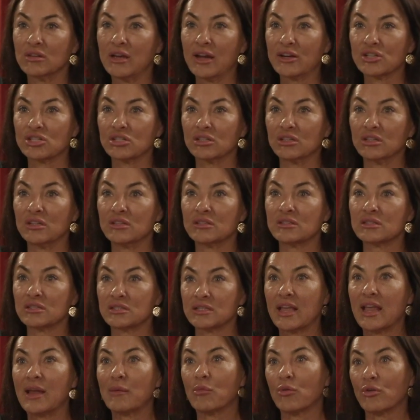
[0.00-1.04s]
Actually, it's the
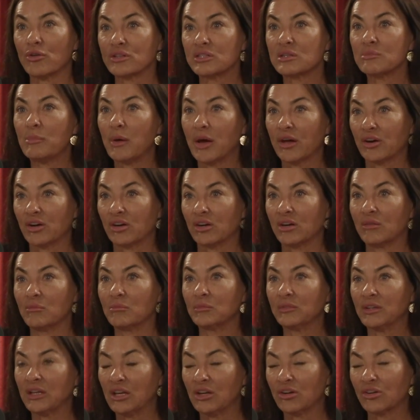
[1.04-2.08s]
same or it's better.
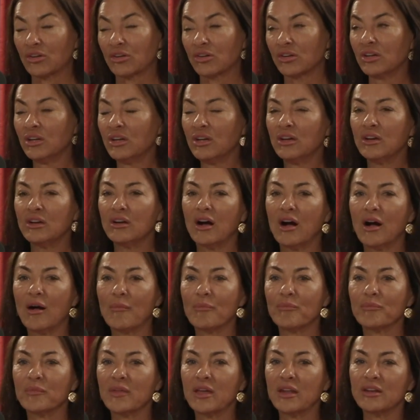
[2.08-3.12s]
I'm leaner,
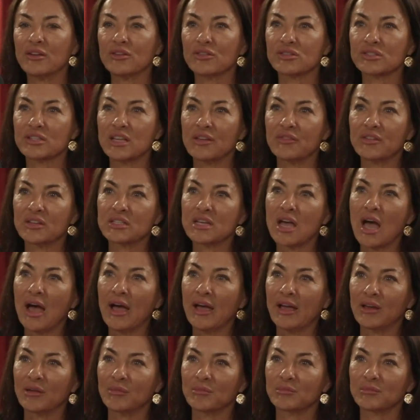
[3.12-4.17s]
and you're saving
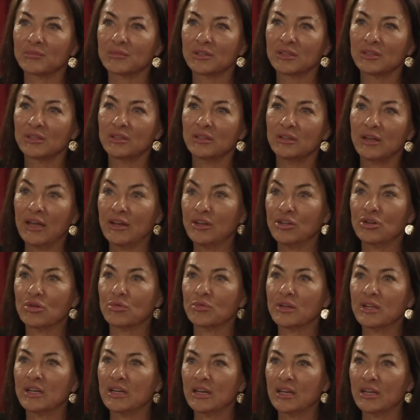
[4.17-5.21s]
time and you
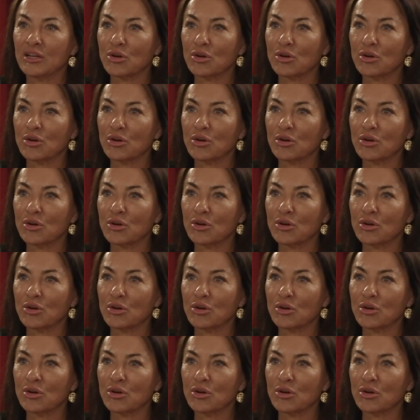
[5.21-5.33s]
don't need any